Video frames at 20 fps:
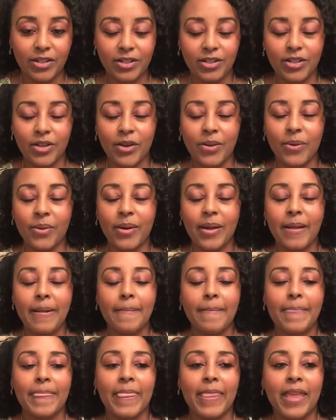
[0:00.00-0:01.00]
So
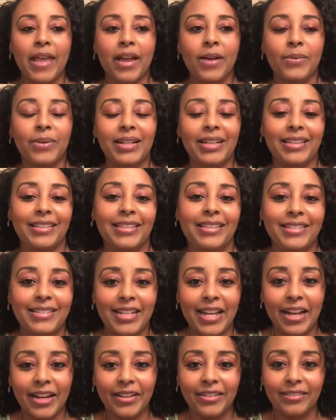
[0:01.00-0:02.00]
I want to get the
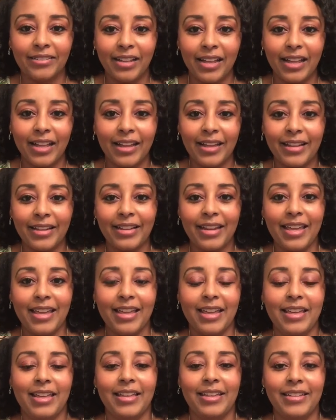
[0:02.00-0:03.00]
entire line
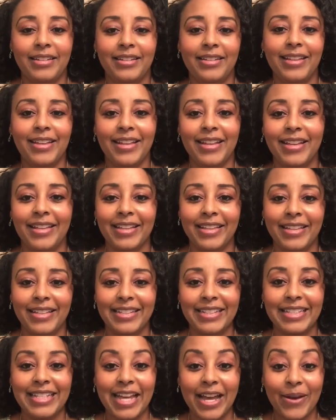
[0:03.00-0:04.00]
and
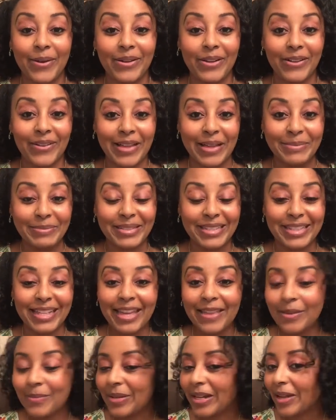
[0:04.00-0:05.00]
see how it all comes
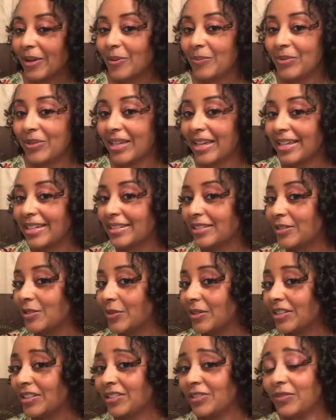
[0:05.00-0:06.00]
together. But I hope you guys
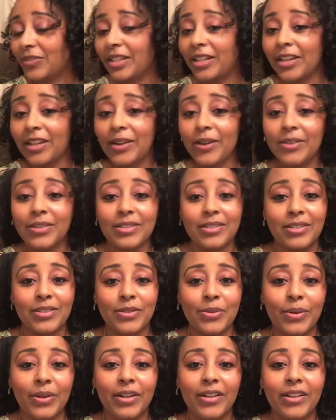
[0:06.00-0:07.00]
enjoy this video, this
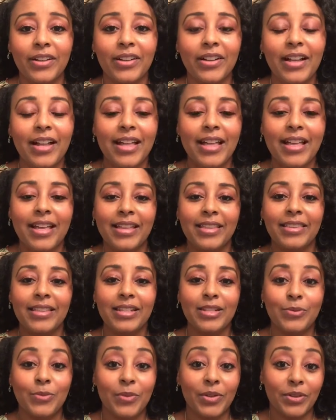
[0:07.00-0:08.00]
tutorial,
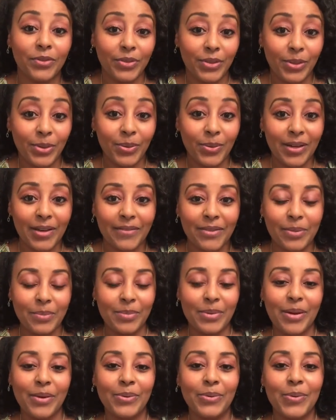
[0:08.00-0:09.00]
this review of the
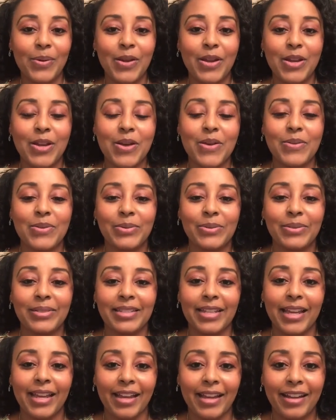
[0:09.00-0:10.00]
Mo Nose
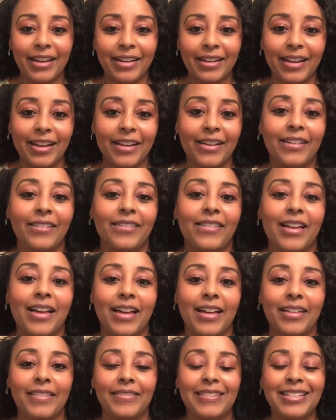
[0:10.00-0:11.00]
Hair Care line.